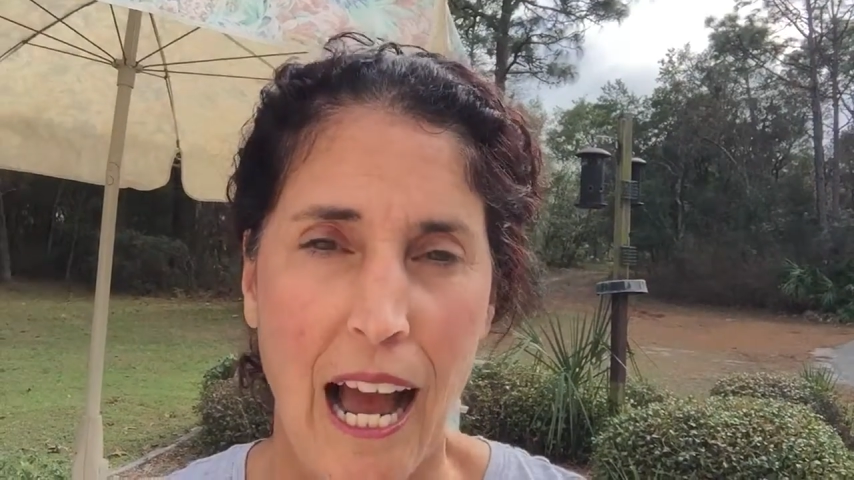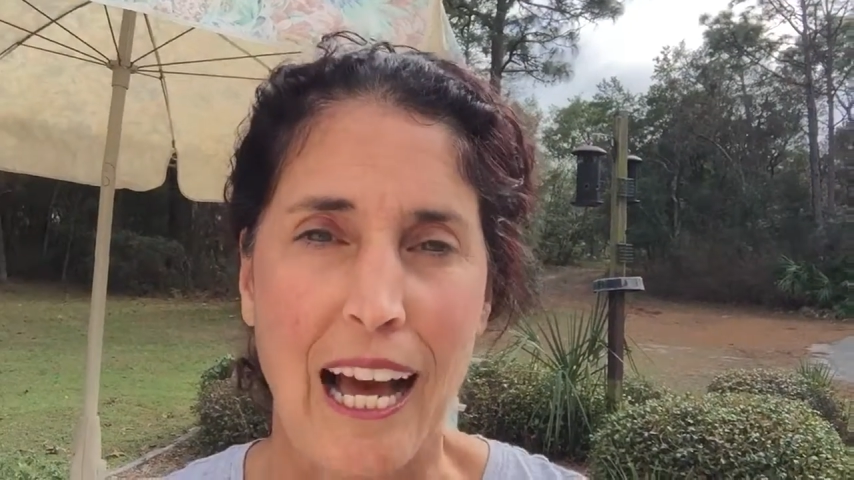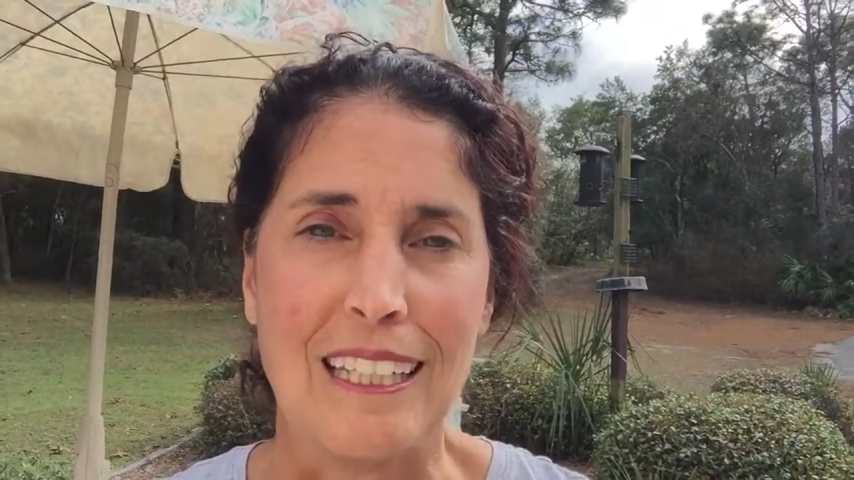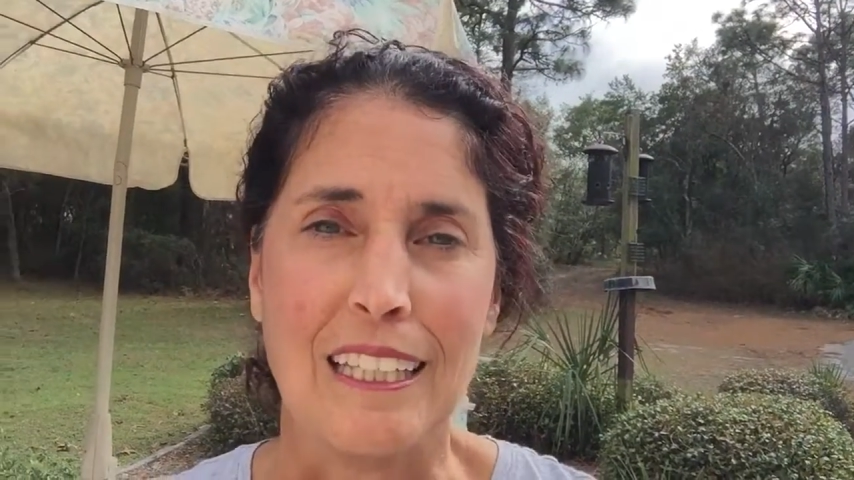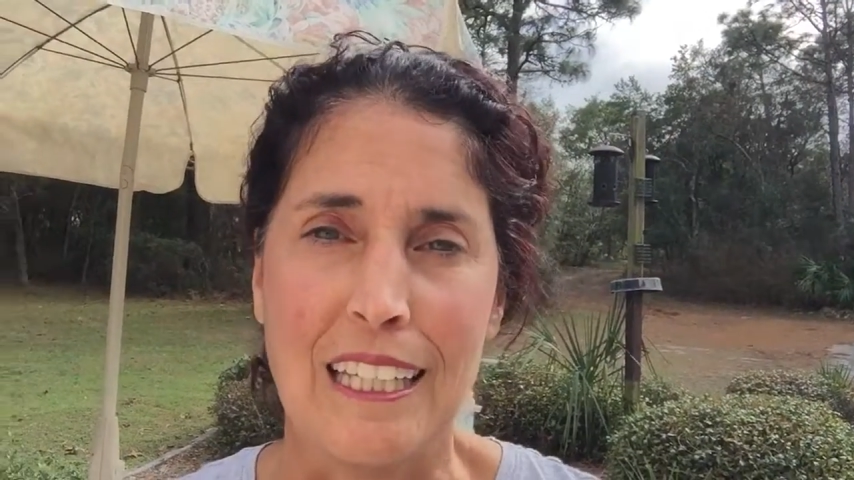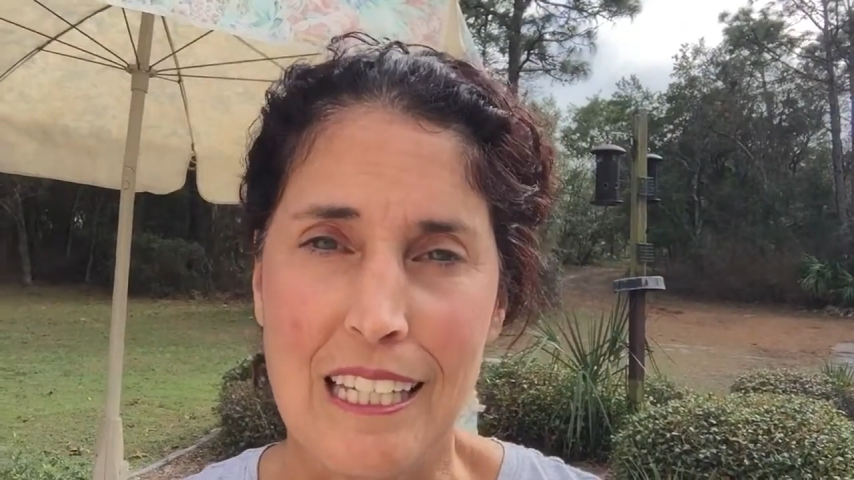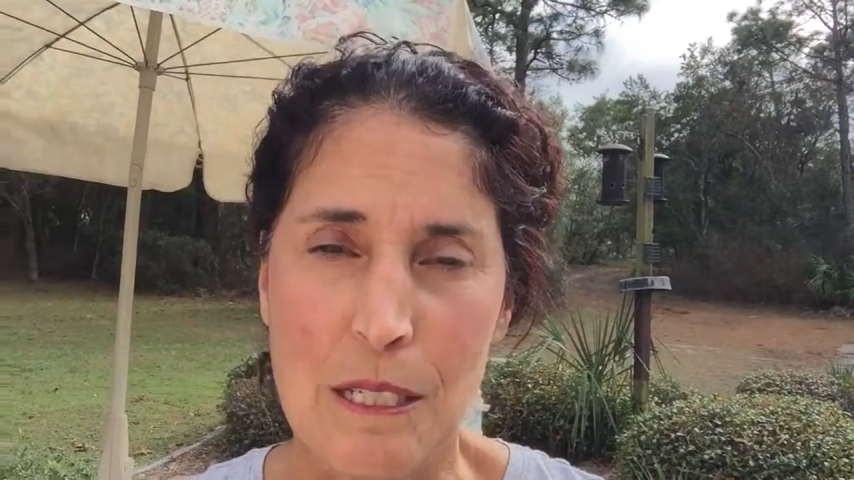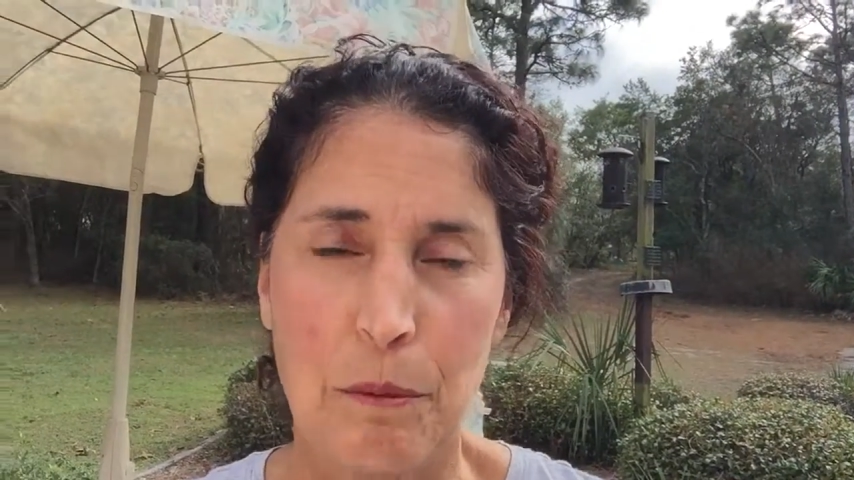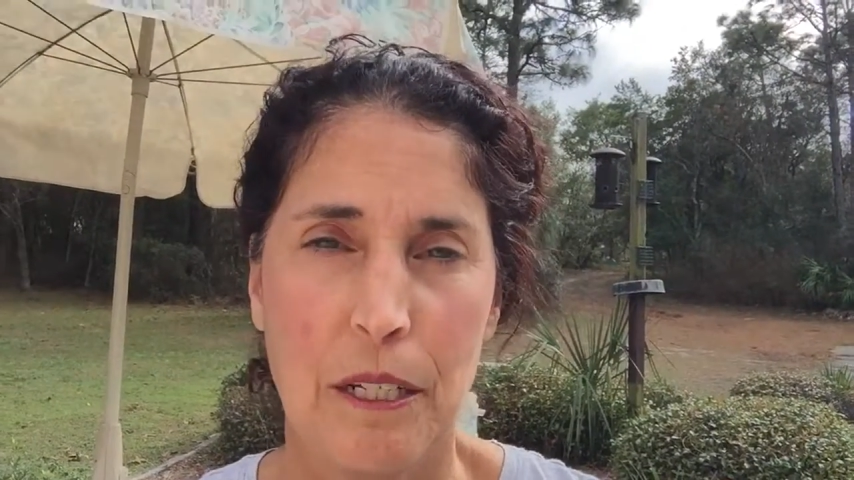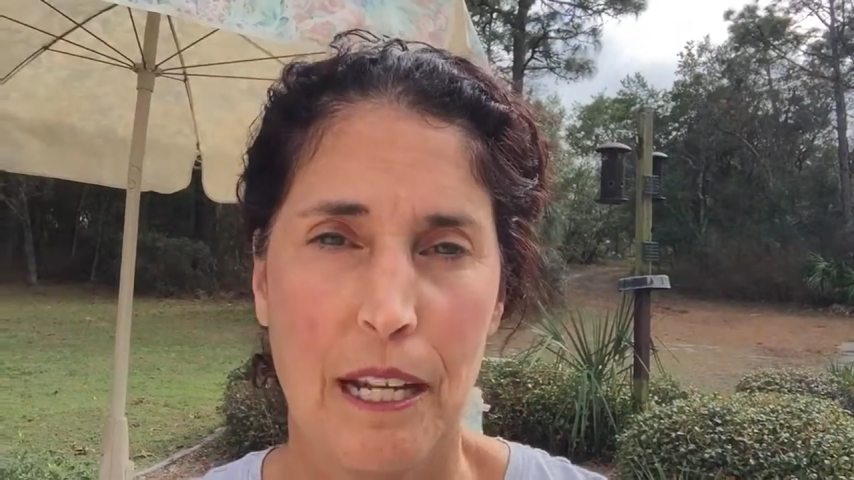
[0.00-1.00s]
at
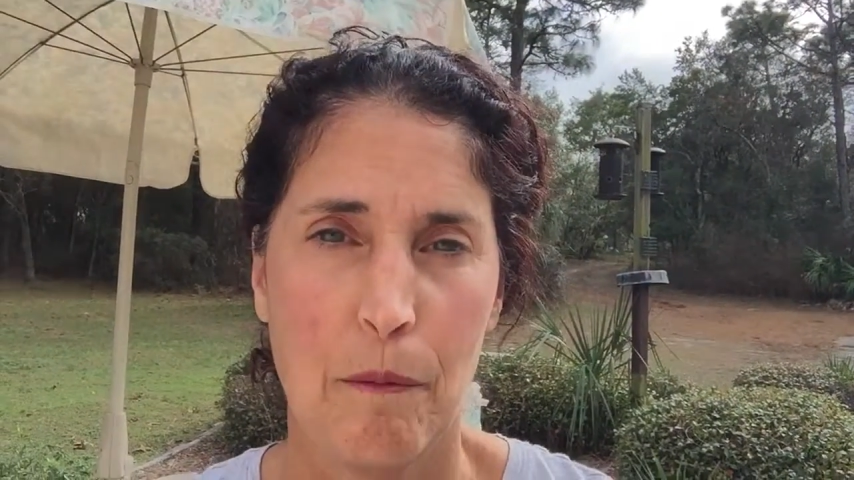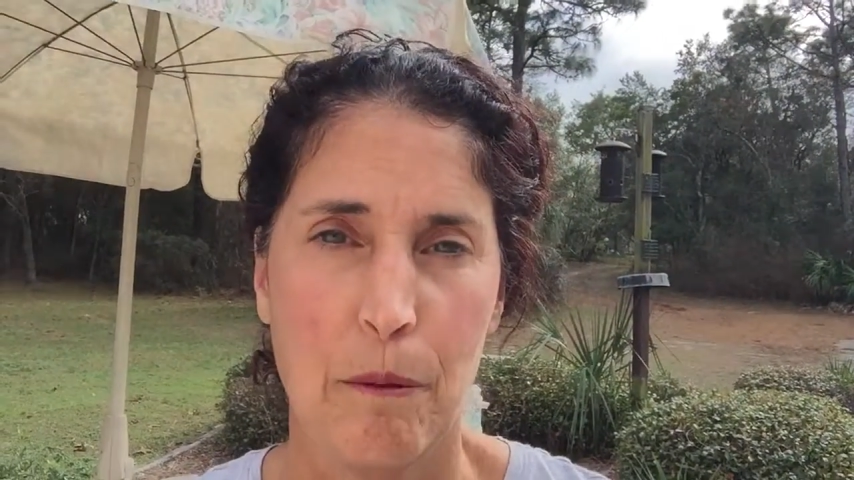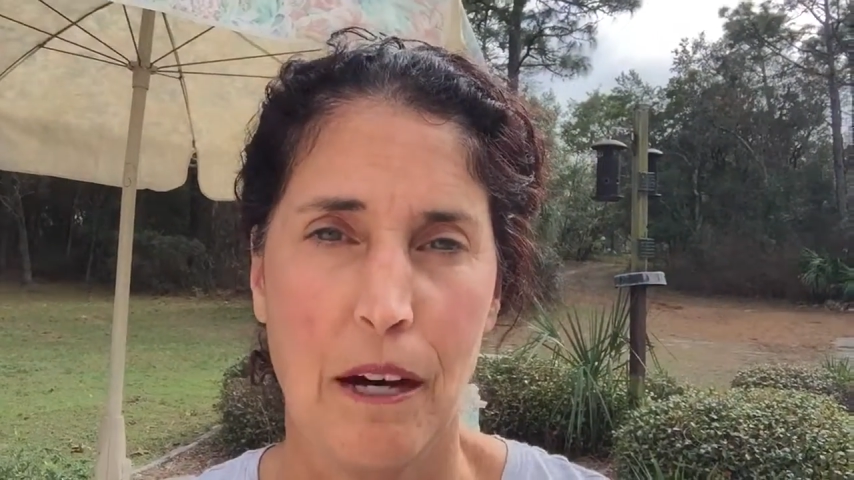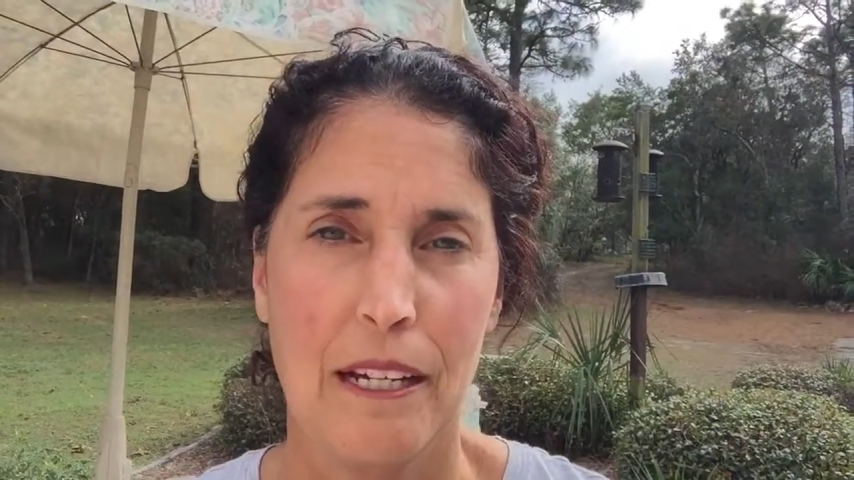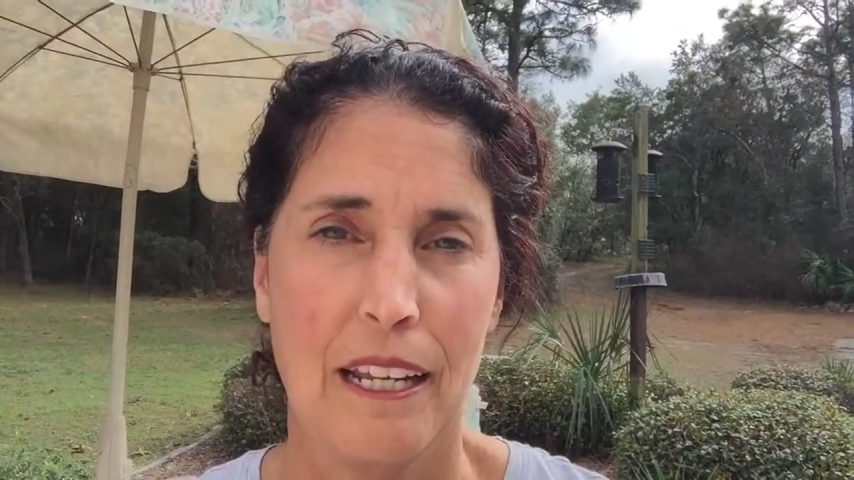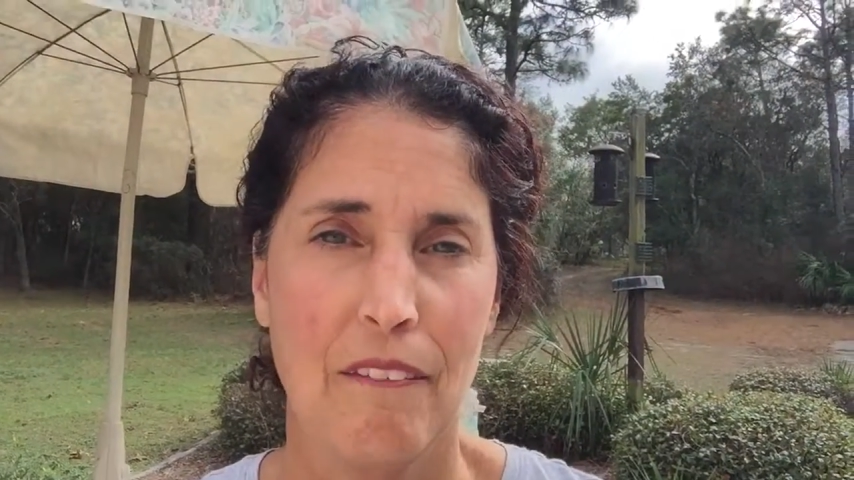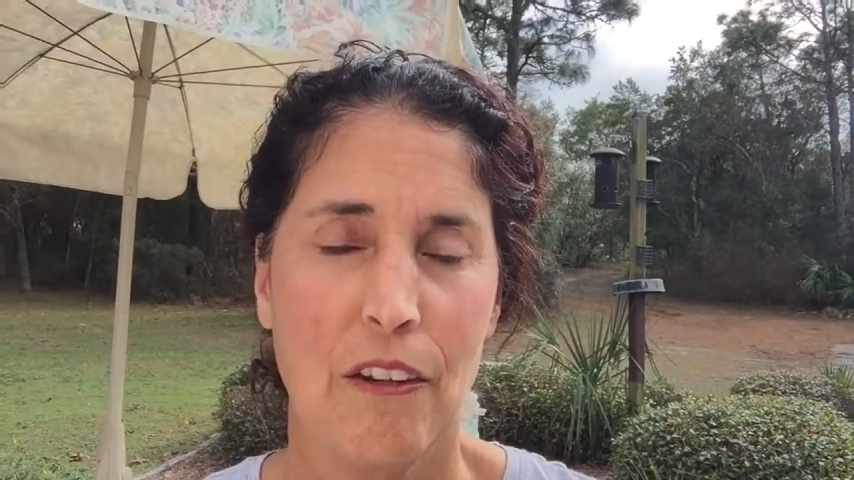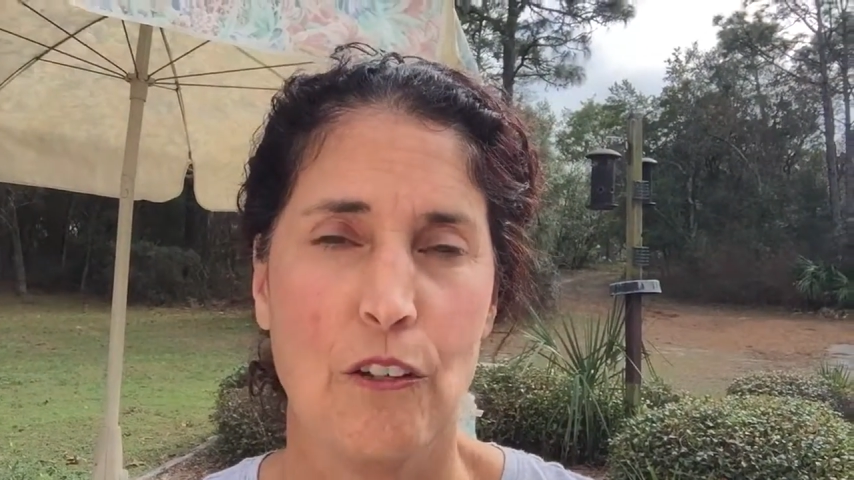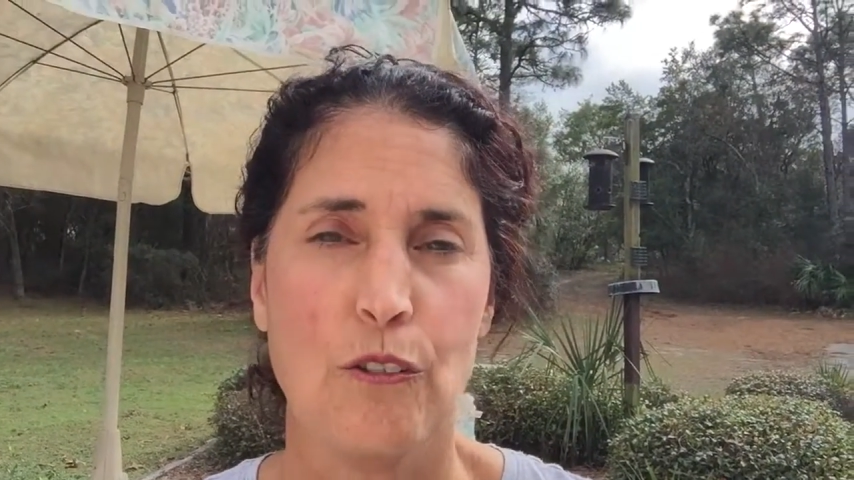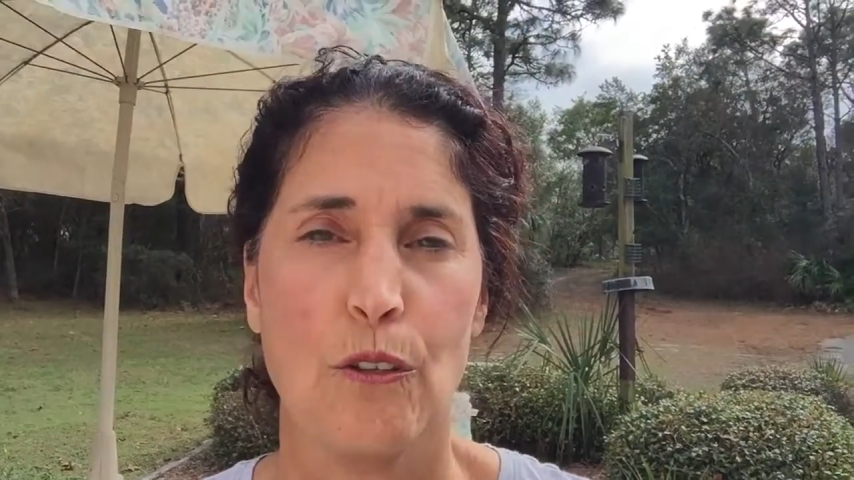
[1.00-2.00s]
least put a net pot in
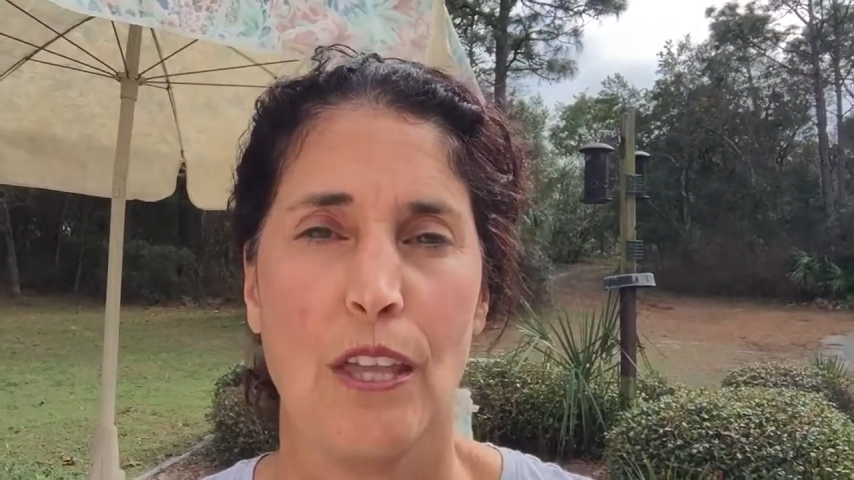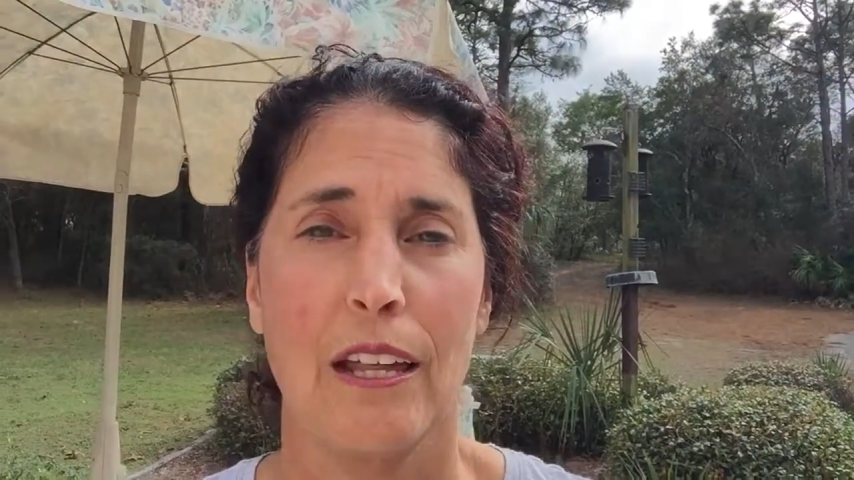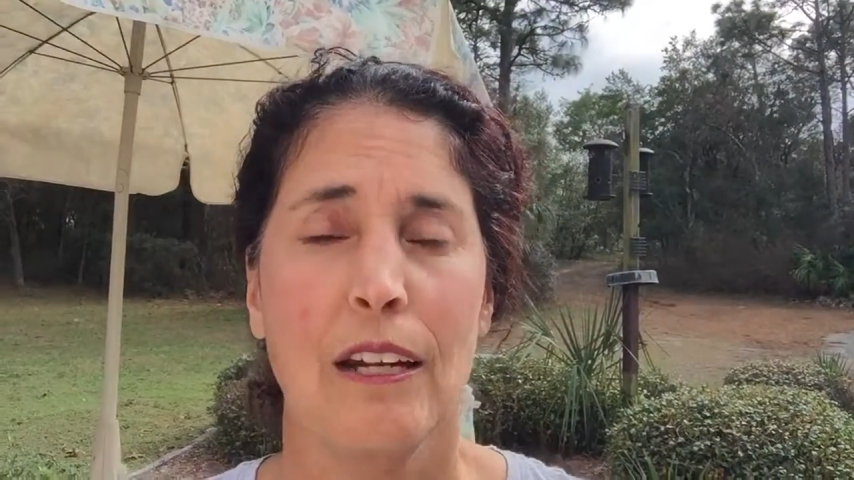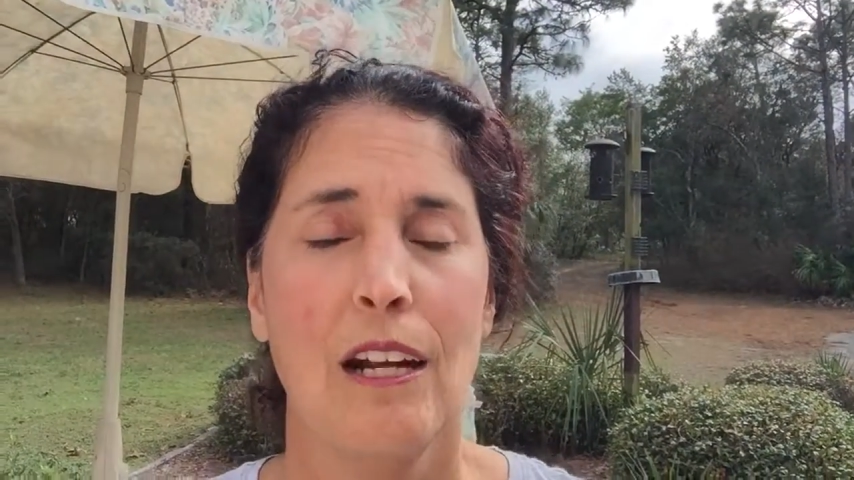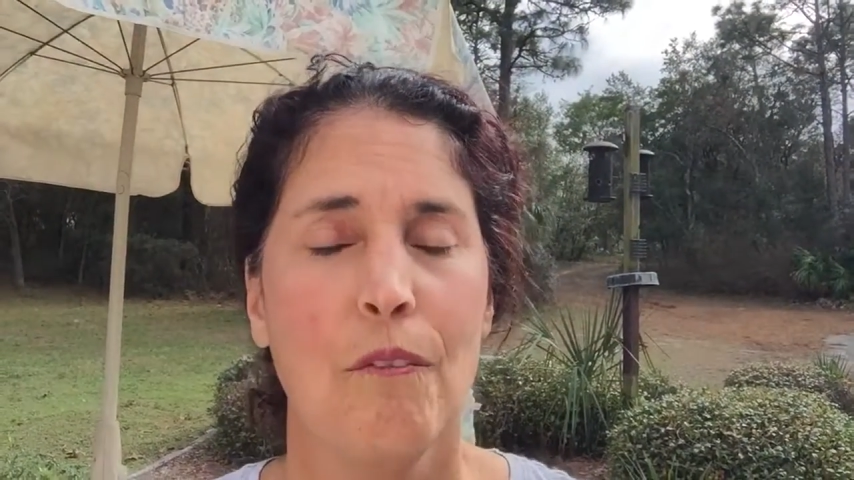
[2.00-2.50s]
there so that